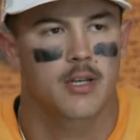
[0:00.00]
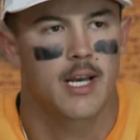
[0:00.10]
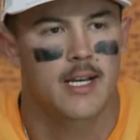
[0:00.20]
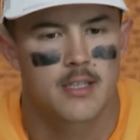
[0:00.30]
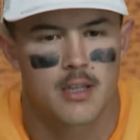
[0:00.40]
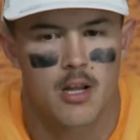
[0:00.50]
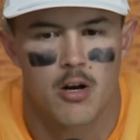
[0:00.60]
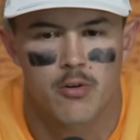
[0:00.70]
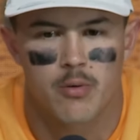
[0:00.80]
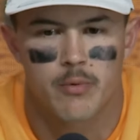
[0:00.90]
the guys in the
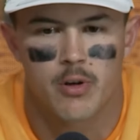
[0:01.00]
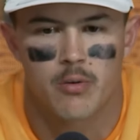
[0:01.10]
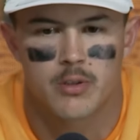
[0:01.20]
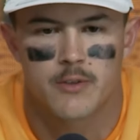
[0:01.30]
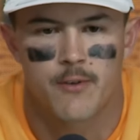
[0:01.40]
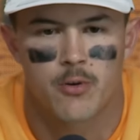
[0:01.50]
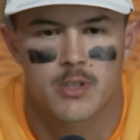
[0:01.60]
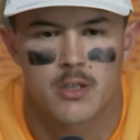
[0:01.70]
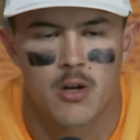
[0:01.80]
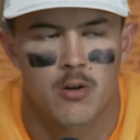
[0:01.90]
locker room, you know, just
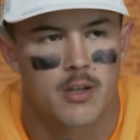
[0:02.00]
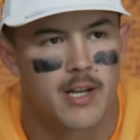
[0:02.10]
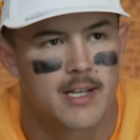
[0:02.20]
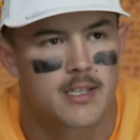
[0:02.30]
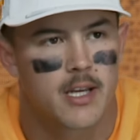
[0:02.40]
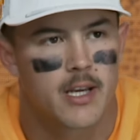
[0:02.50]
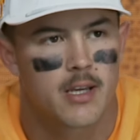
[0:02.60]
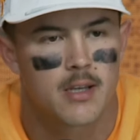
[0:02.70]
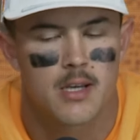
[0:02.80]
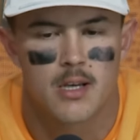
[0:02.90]
focusing on the next
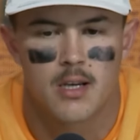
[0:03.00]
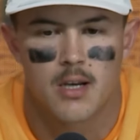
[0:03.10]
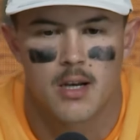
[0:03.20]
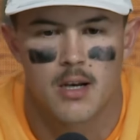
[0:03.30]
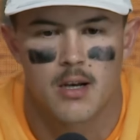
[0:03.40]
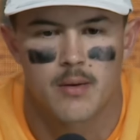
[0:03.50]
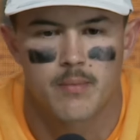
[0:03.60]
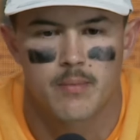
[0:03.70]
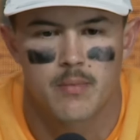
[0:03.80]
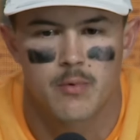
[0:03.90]
day,
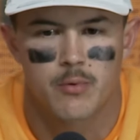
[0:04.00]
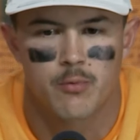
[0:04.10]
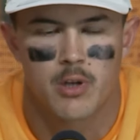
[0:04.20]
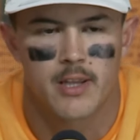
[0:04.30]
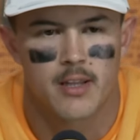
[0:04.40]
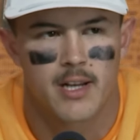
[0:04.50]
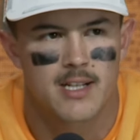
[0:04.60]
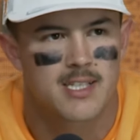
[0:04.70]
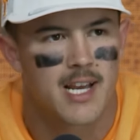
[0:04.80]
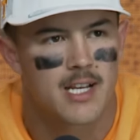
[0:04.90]
really the
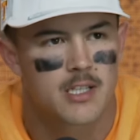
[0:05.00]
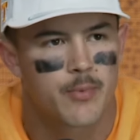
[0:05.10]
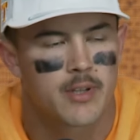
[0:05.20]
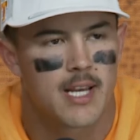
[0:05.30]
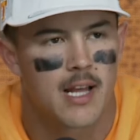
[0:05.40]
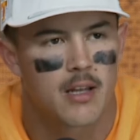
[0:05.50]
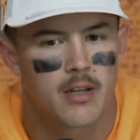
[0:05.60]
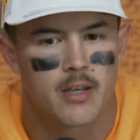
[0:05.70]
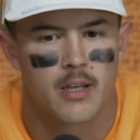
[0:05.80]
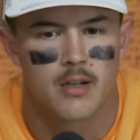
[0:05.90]
next task
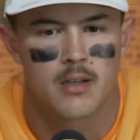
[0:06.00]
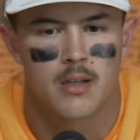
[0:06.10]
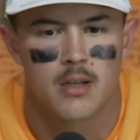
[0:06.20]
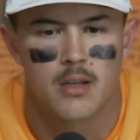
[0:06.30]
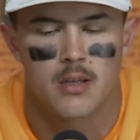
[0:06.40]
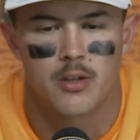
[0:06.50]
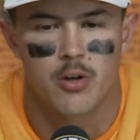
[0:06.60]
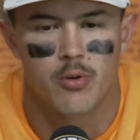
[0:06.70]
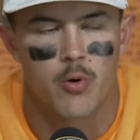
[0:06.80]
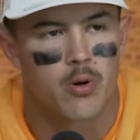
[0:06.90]
mentality, and, you
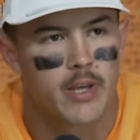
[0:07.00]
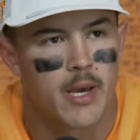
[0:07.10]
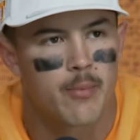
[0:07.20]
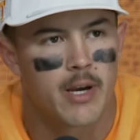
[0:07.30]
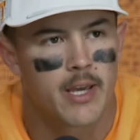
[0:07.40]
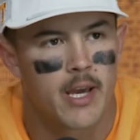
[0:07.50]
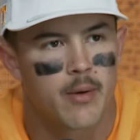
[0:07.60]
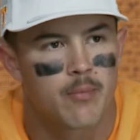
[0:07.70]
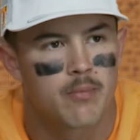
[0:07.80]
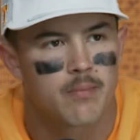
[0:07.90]
know, going game by
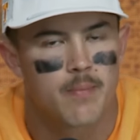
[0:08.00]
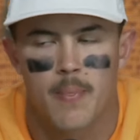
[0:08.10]
game.